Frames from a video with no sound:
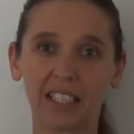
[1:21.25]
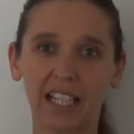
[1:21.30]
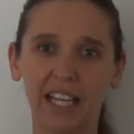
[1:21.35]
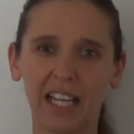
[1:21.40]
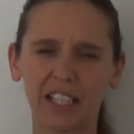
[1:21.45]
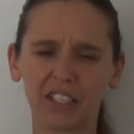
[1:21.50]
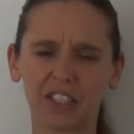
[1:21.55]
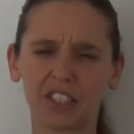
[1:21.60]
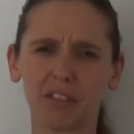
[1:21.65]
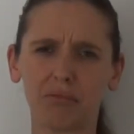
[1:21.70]
to
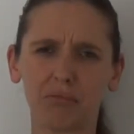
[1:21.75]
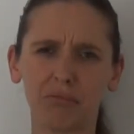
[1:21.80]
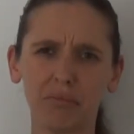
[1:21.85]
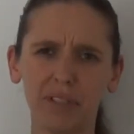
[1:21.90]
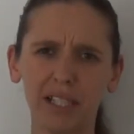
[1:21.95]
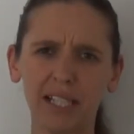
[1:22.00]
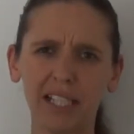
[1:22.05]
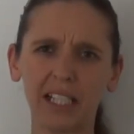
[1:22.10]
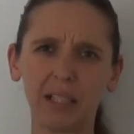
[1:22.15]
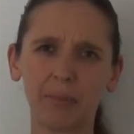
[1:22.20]
actually
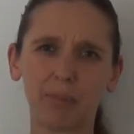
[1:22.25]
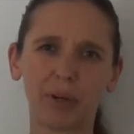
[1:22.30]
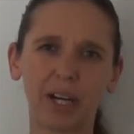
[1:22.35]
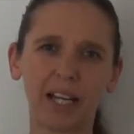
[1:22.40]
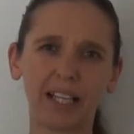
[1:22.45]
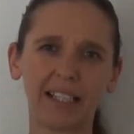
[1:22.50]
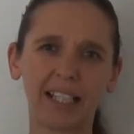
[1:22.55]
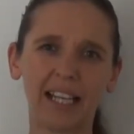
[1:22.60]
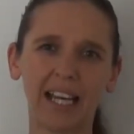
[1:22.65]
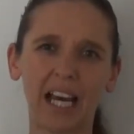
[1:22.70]
really
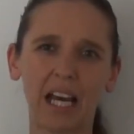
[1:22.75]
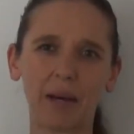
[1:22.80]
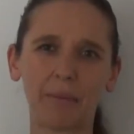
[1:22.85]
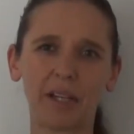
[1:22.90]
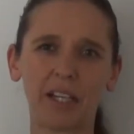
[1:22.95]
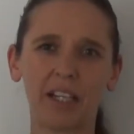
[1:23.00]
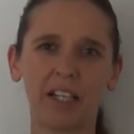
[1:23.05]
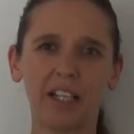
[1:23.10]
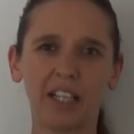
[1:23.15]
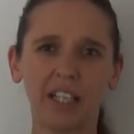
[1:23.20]
break that
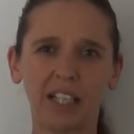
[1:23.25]
habit